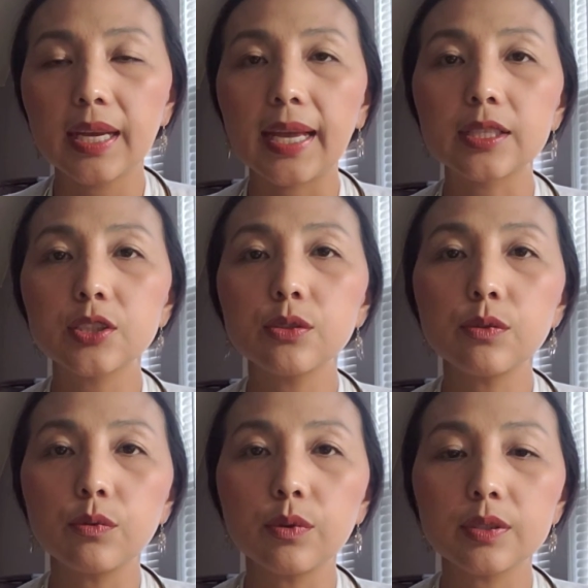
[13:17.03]
and
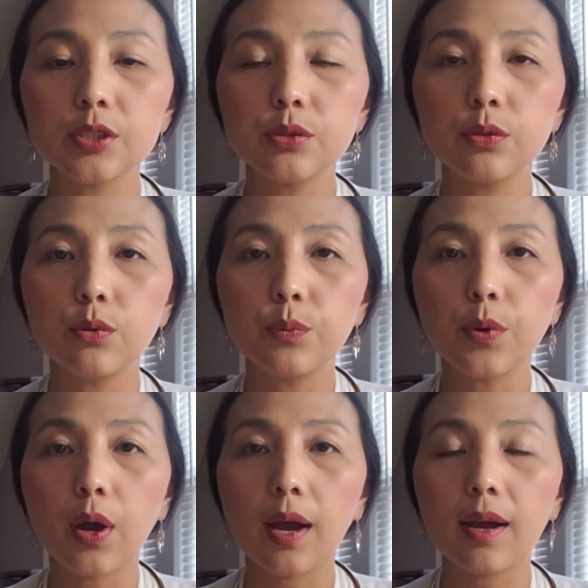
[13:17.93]
to
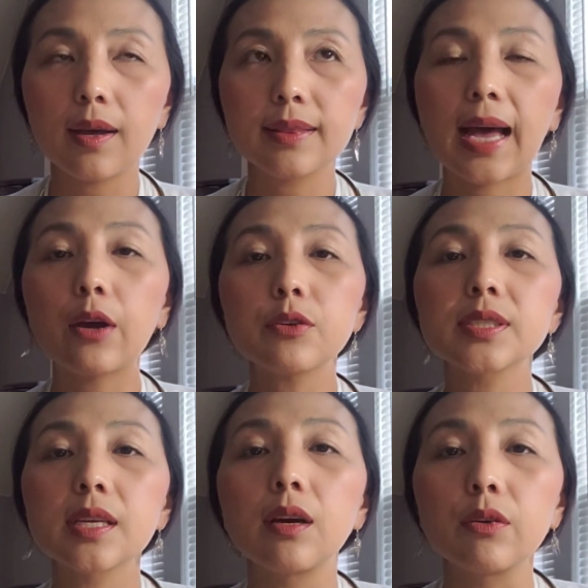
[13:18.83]
allow
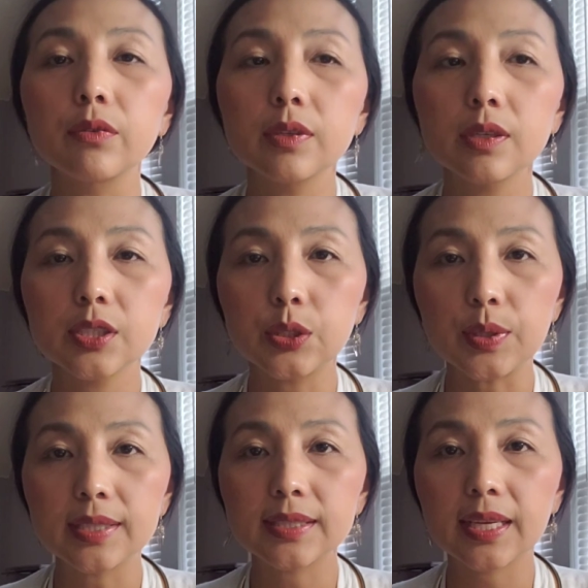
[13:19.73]
yourself to
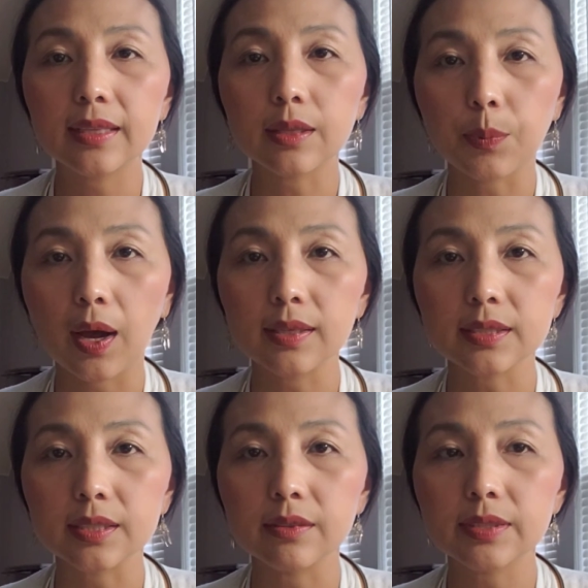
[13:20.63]
intake the
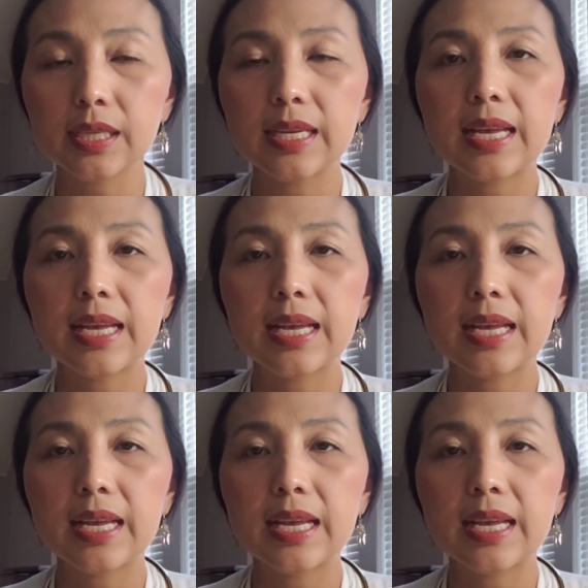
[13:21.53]
positives.